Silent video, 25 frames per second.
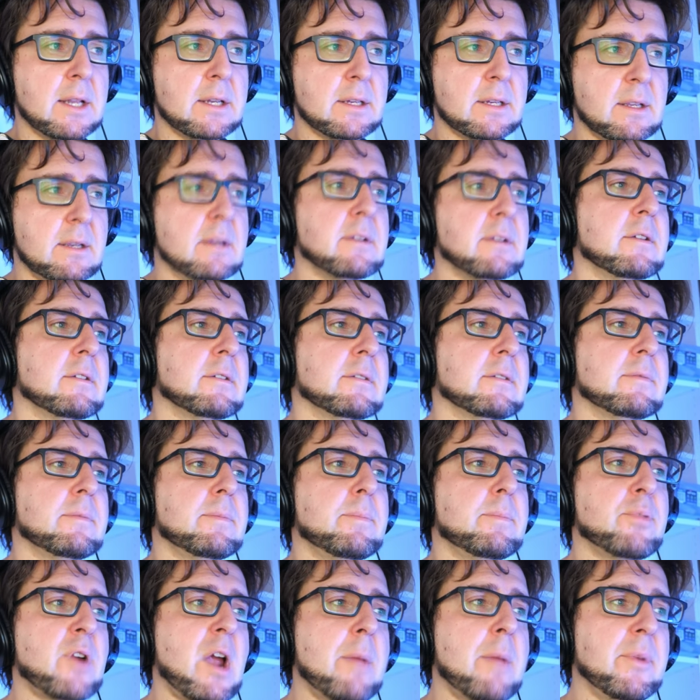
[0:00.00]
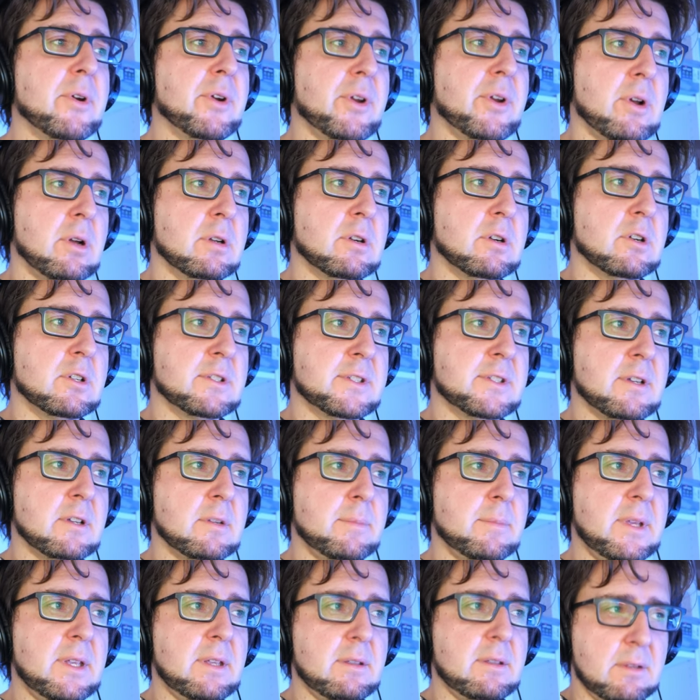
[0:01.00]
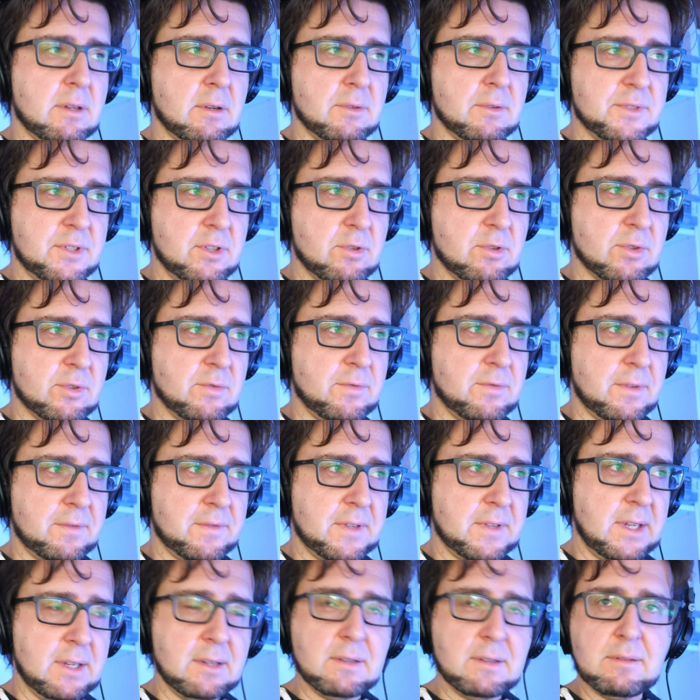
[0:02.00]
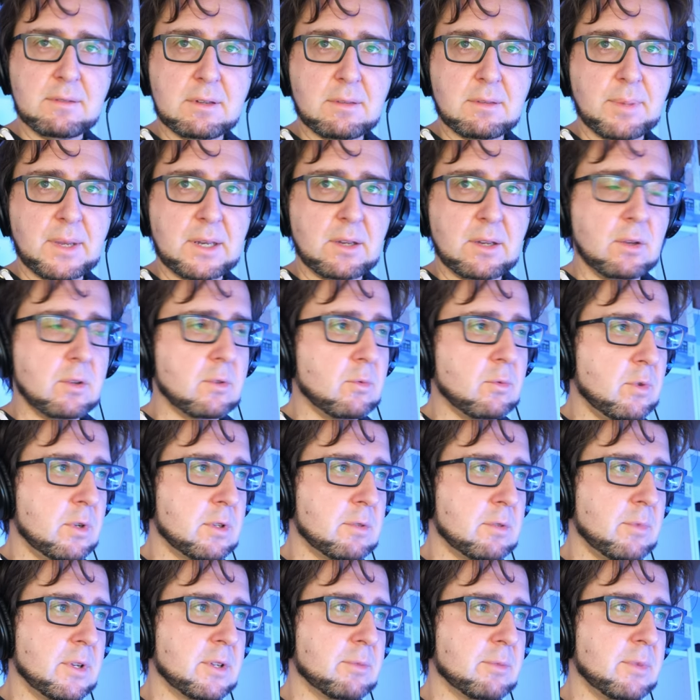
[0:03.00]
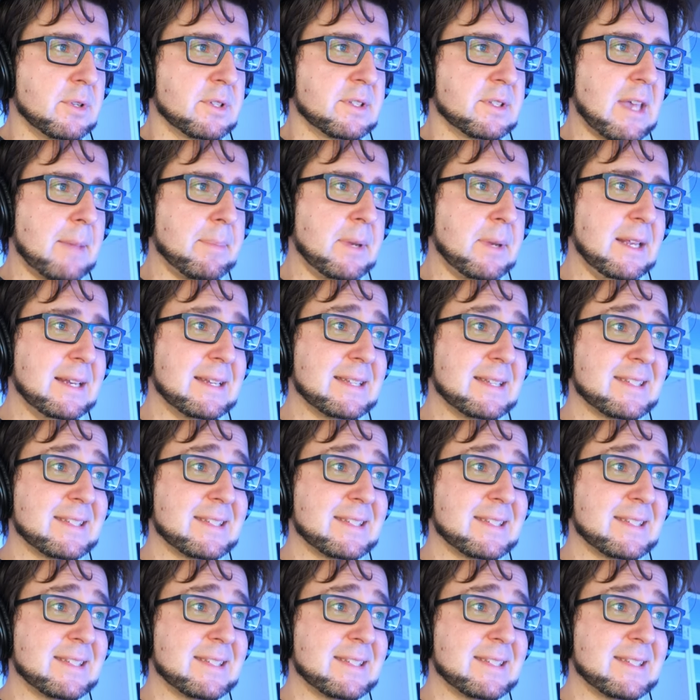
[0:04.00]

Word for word: the primary color is going to be 0 to 15, depending on what's happening.